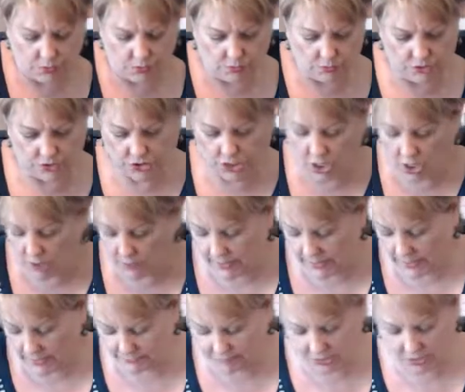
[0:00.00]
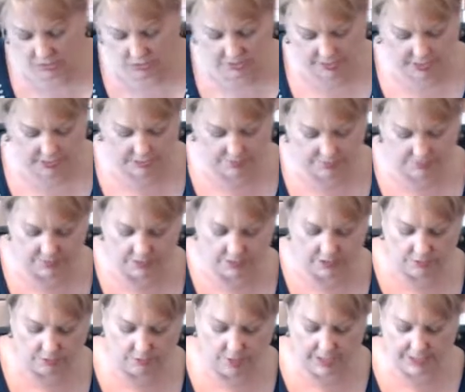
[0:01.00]
show at a party
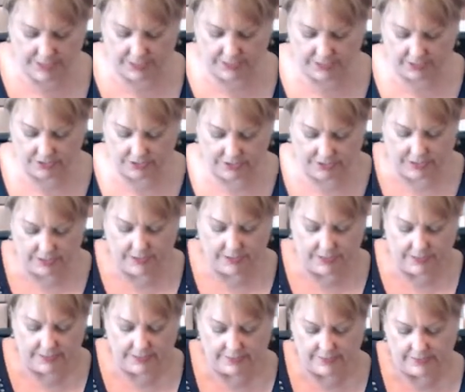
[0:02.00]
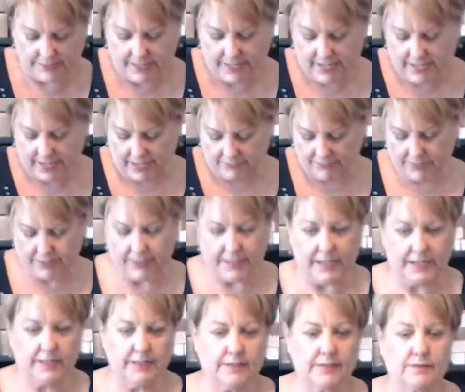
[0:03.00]
right here in this, and then
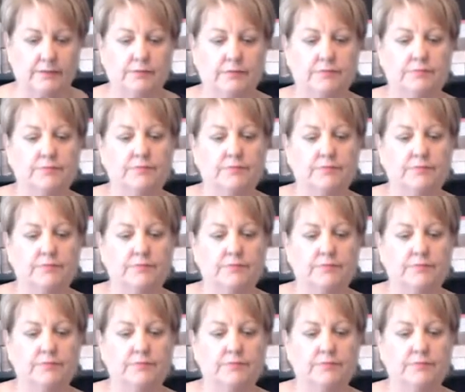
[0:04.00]
I can